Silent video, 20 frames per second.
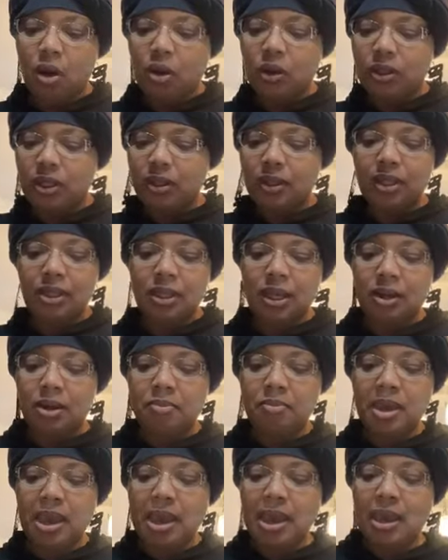laws of the Son
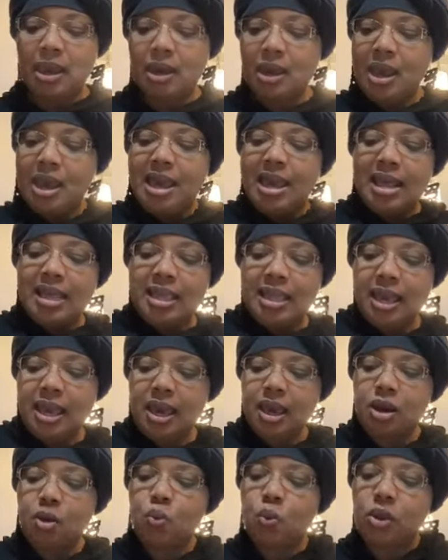of Man.
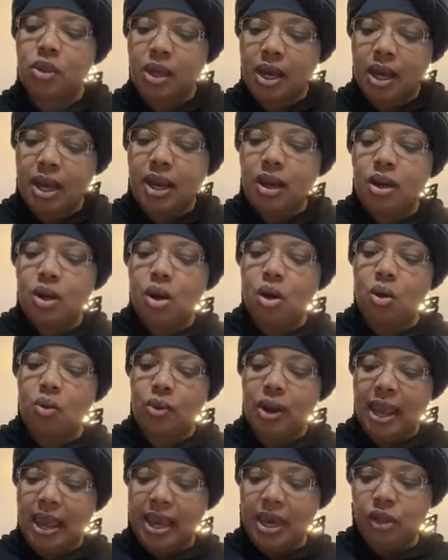Then will the
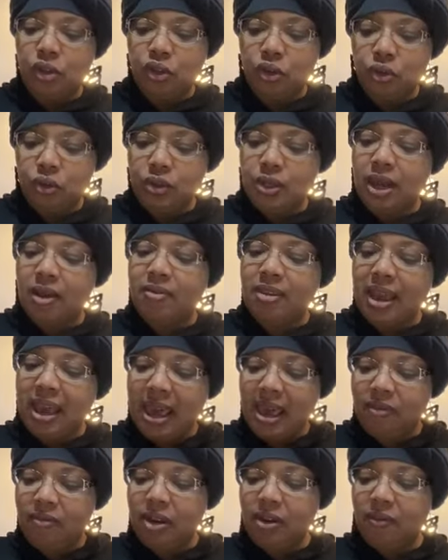unknown angels of the
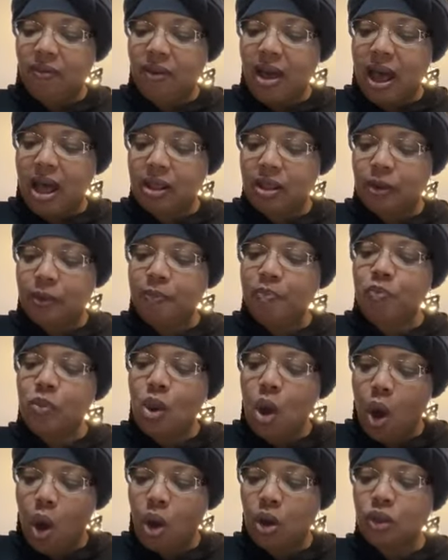Heavenly Father
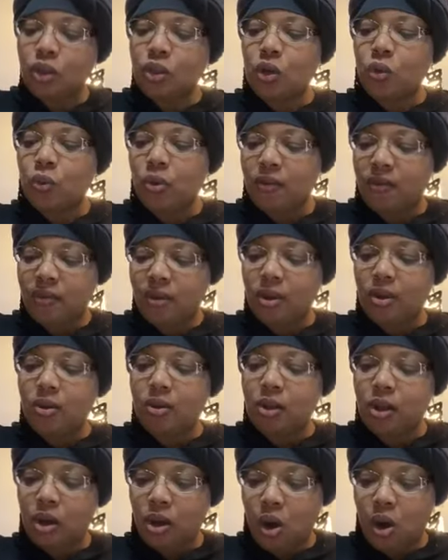also
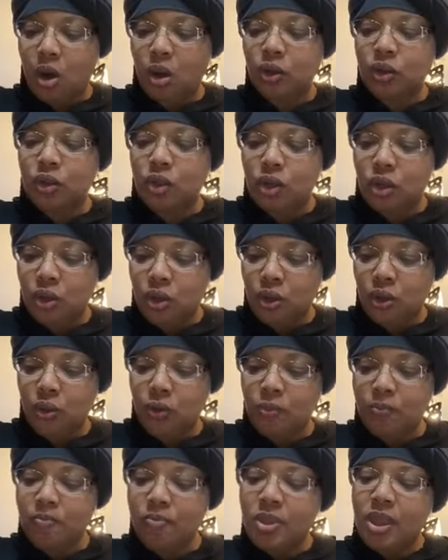reveal their laws to
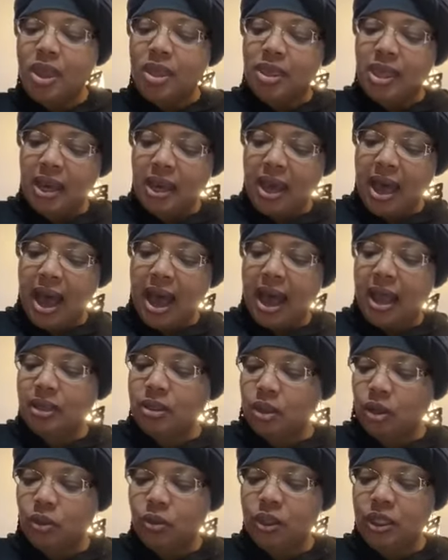you, that
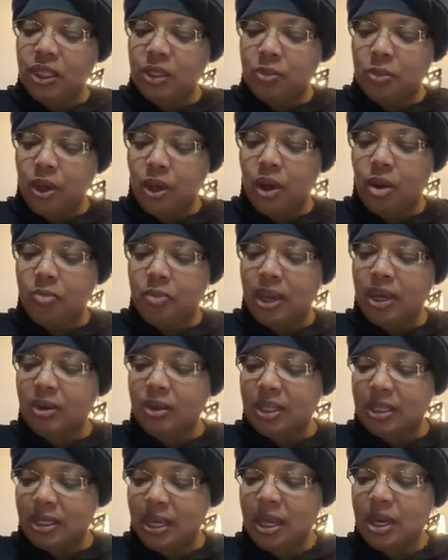God's Holy Spirit may
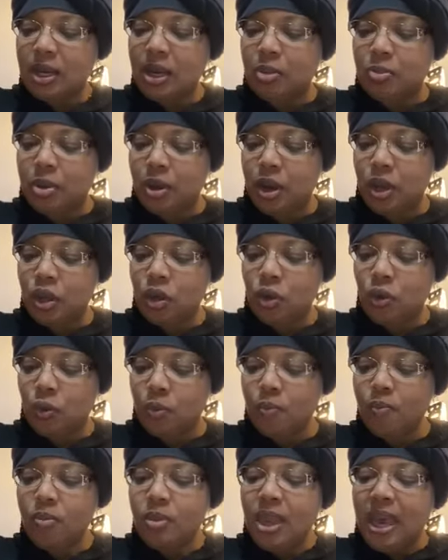descend upon
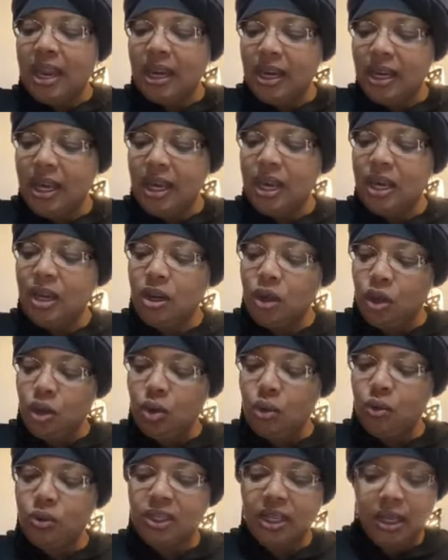you and lead
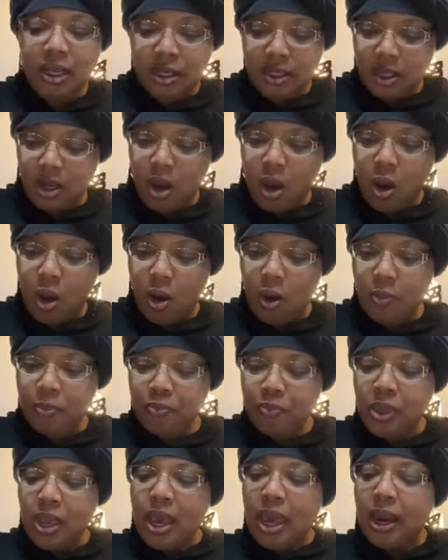you to his law.
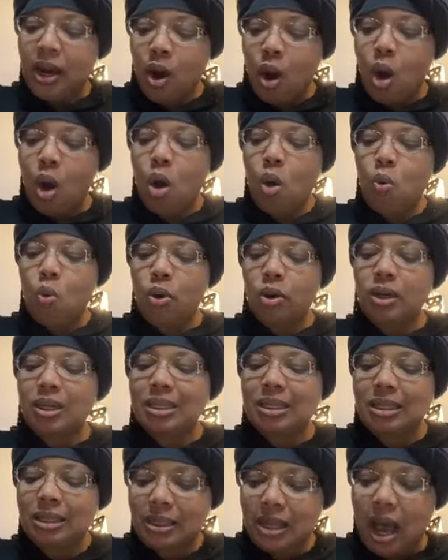And all were
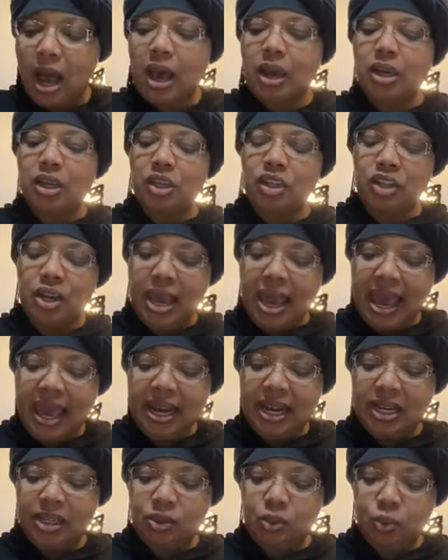astonished
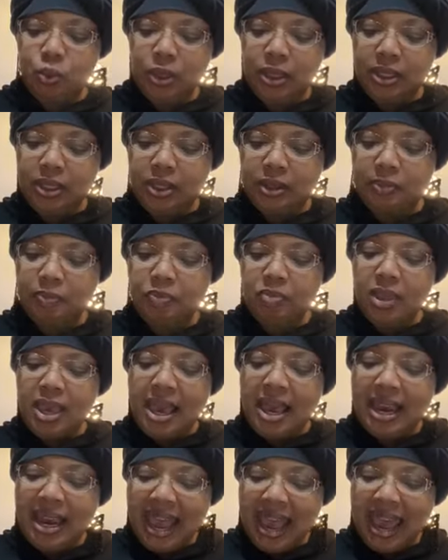at his wisdom
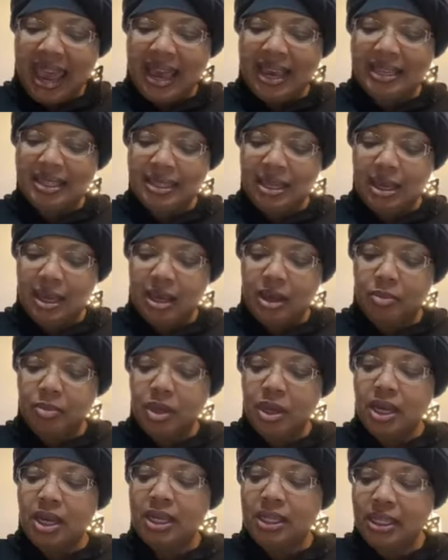and asked him,
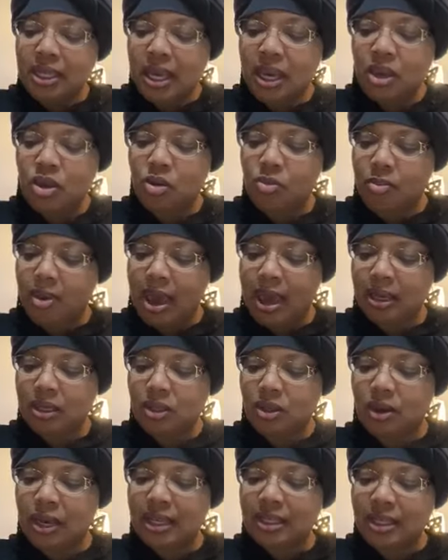Continue,
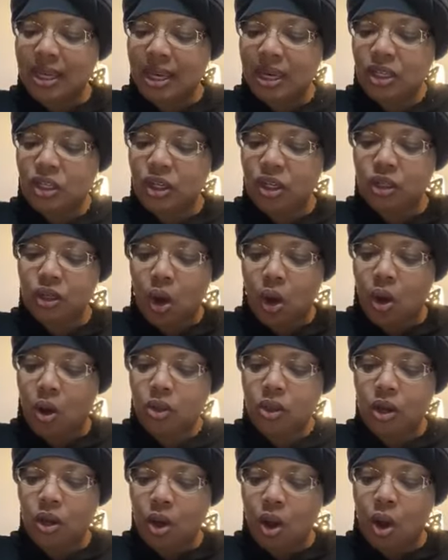Master, and teach us
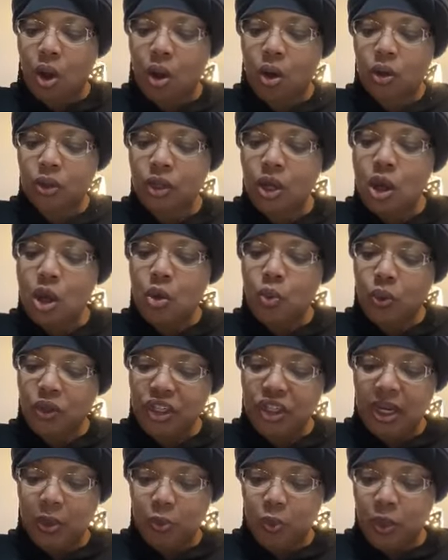all the laws
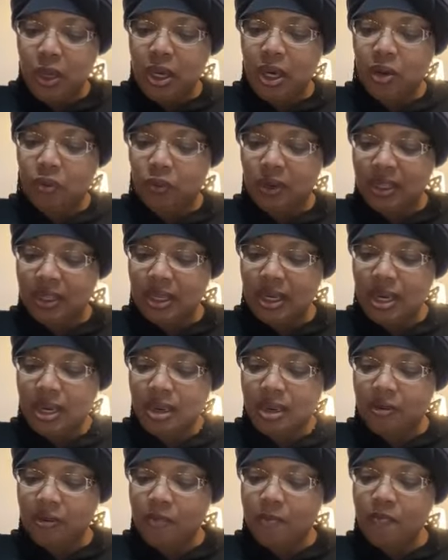which we can
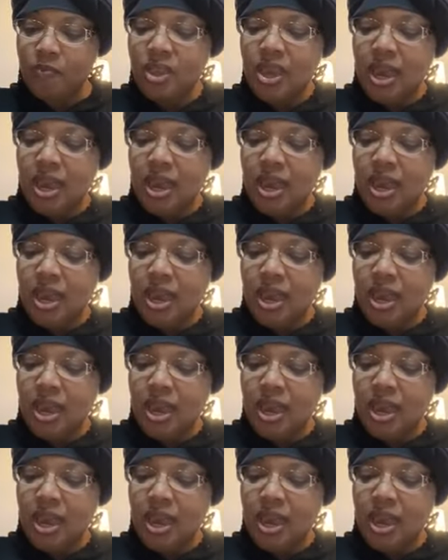receive.